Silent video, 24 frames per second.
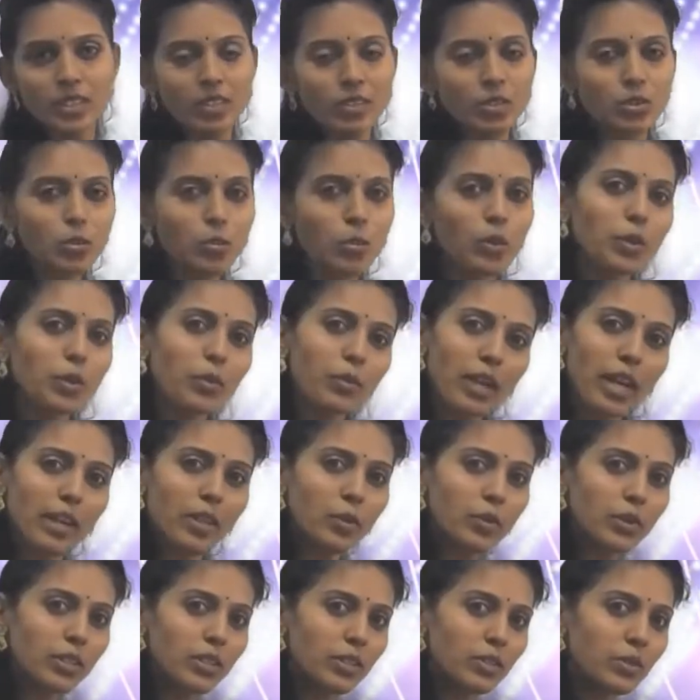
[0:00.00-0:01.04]
So what we
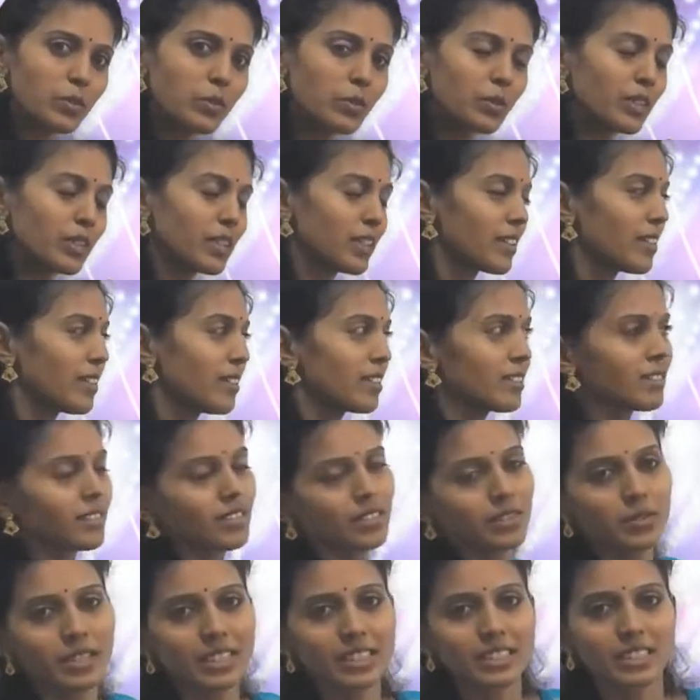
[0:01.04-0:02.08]
are going to do here,
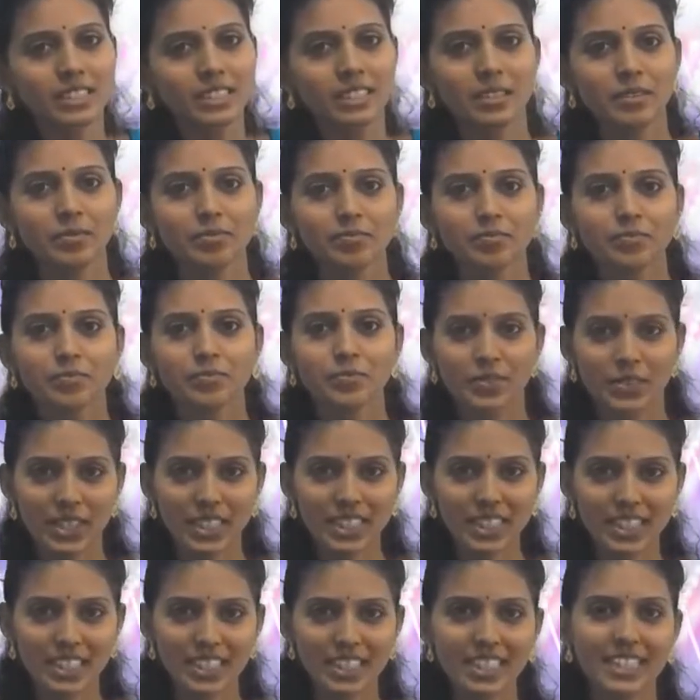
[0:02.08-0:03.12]
you can see,
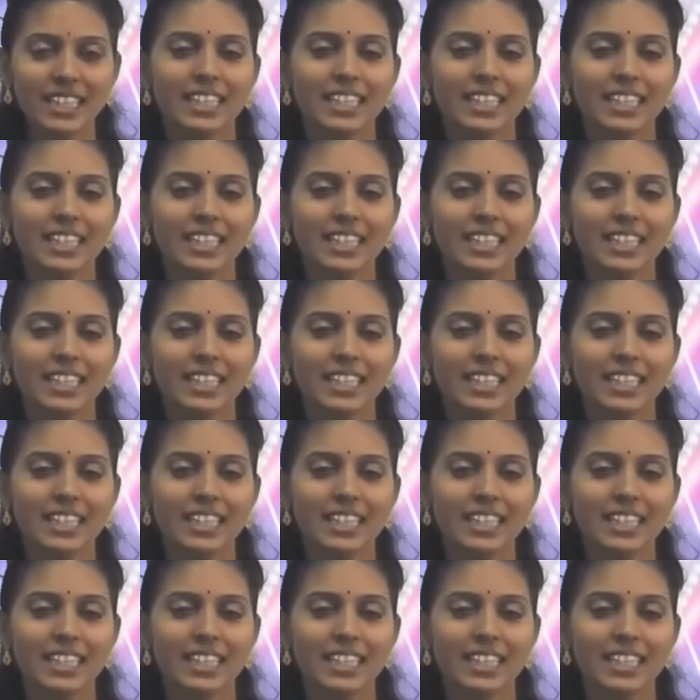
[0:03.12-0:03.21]
right?